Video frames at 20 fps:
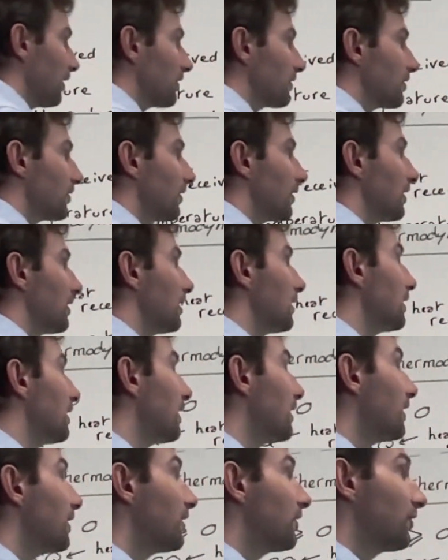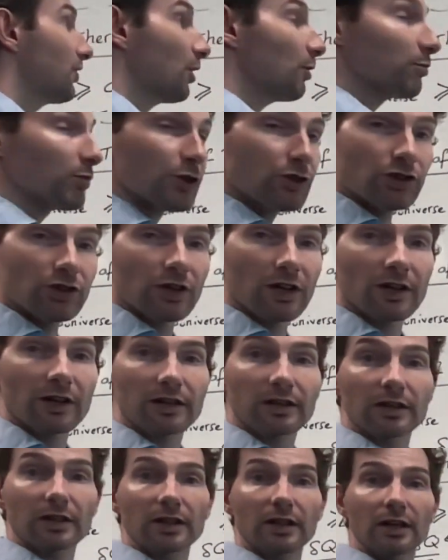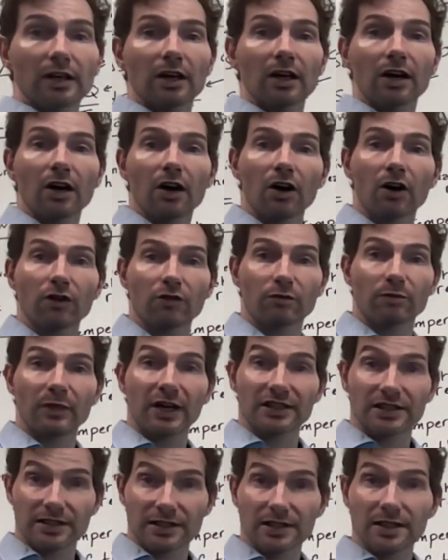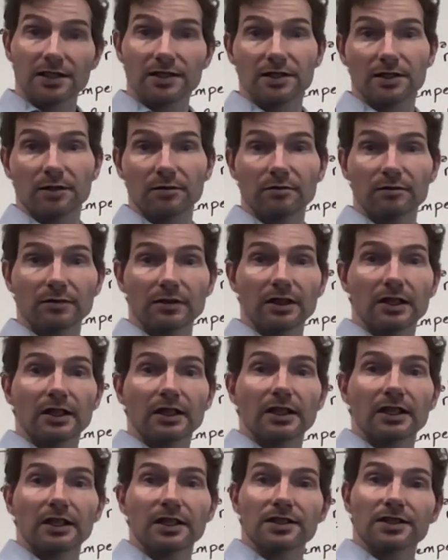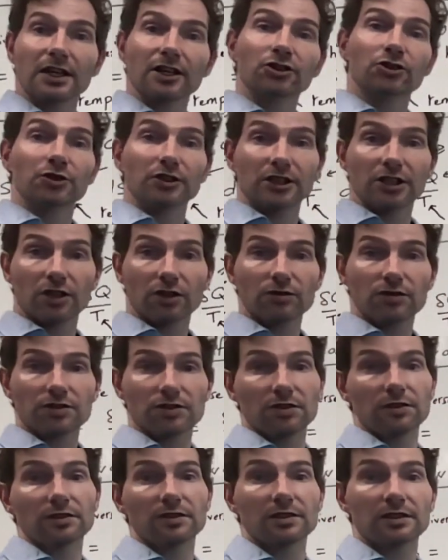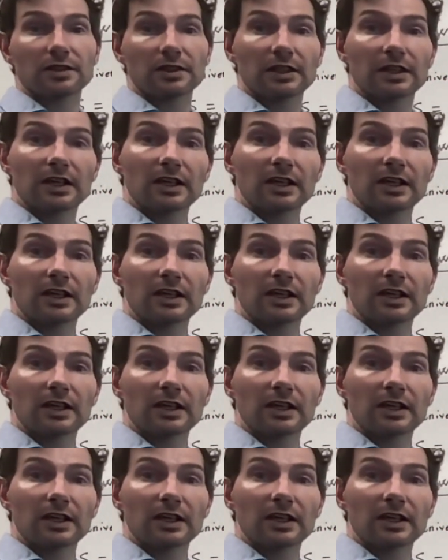that the temperature of my system is actually constant,